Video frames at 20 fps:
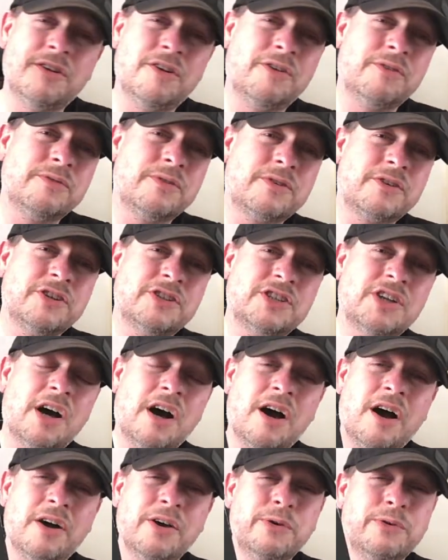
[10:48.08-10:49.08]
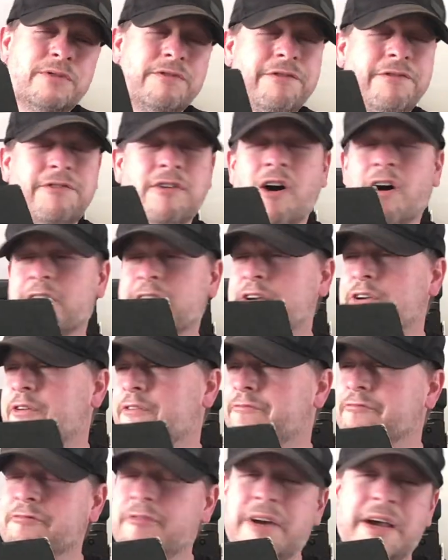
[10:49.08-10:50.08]
on guitar, who's firing
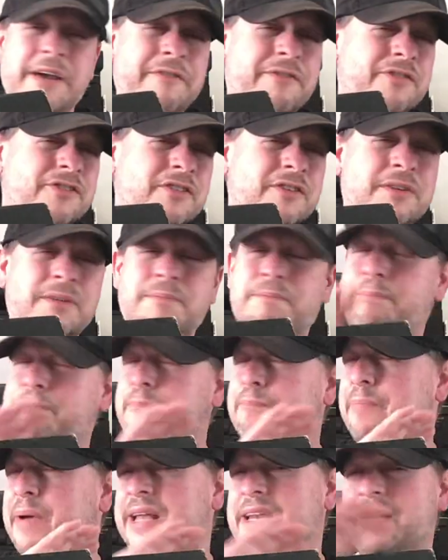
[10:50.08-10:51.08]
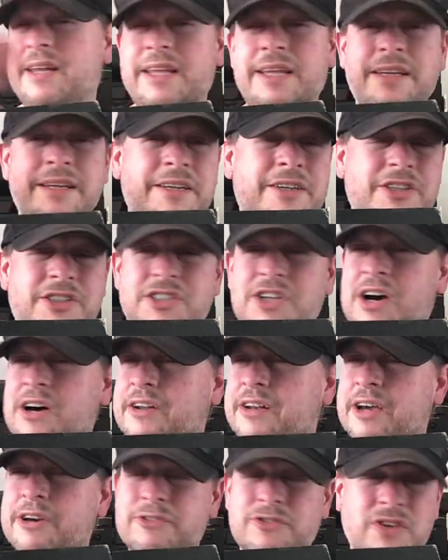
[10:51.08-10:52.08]
off riffs and bending guitar
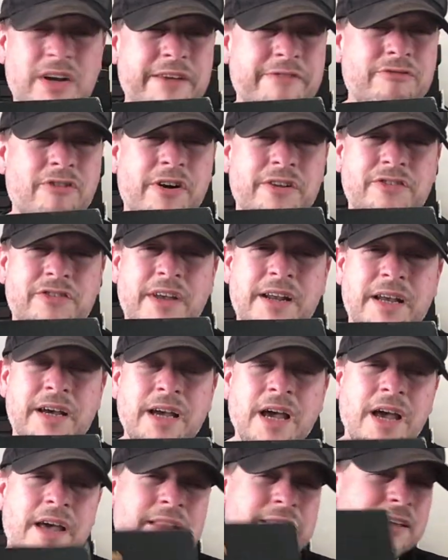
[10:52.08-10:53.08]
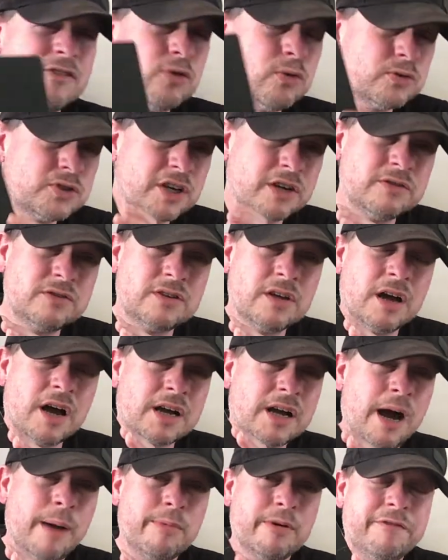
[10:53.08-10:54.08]
notes left, right and centre. There's also a
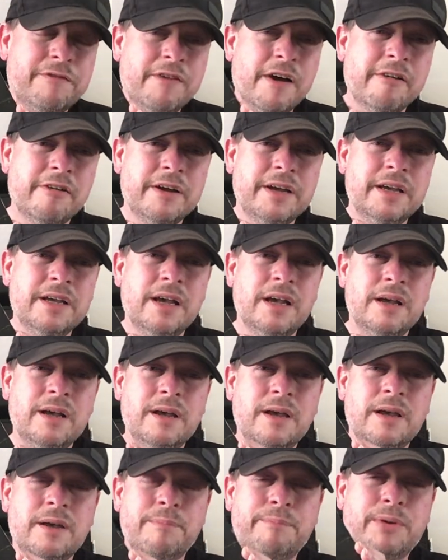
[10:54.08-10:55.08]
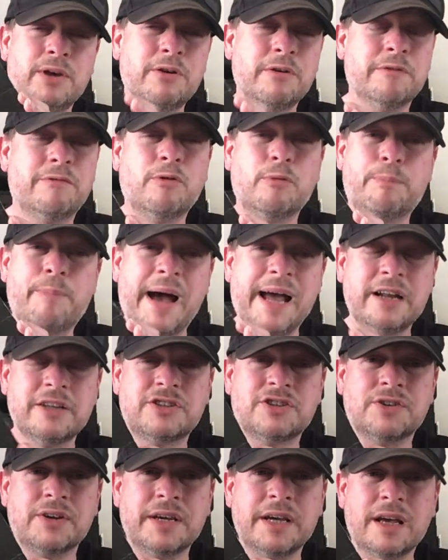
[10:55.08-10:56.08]
couple of very beautiful
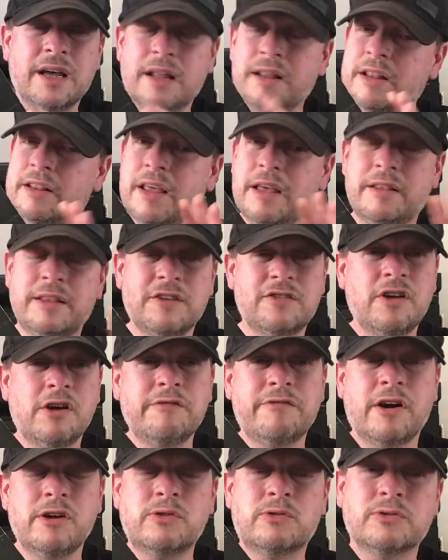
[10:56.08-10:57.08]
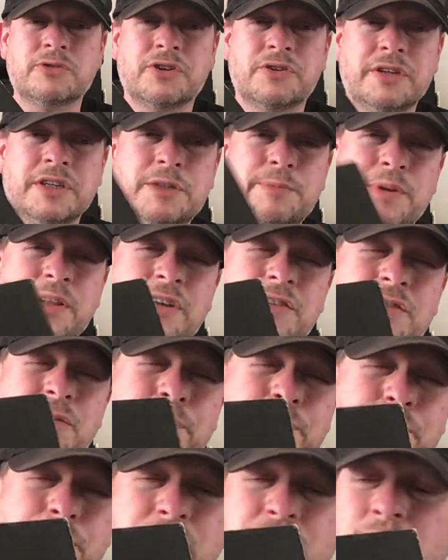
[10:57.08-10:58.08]
ballads on it. There's no vocals on this, but there's
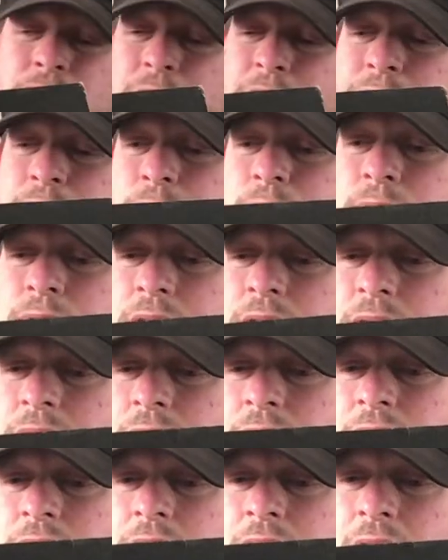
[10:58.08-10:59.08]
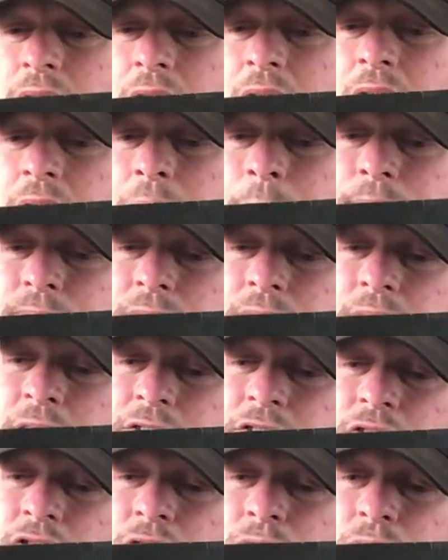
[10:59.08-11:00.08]
some beautiful...
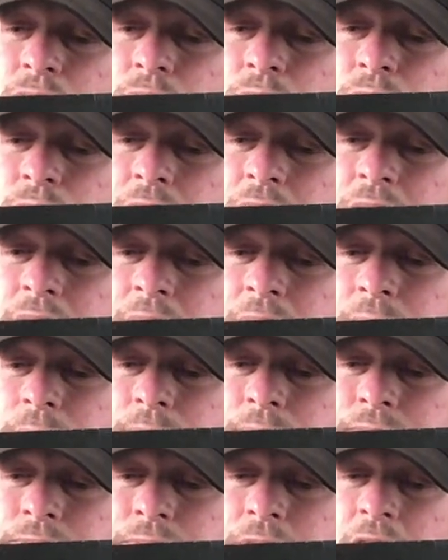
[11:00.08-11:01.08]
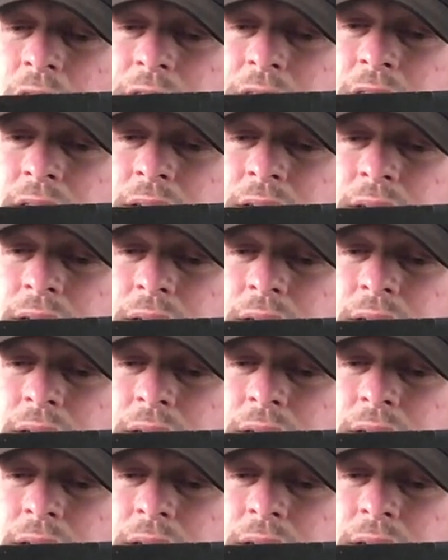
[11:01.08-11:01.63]
there's a song called, I think,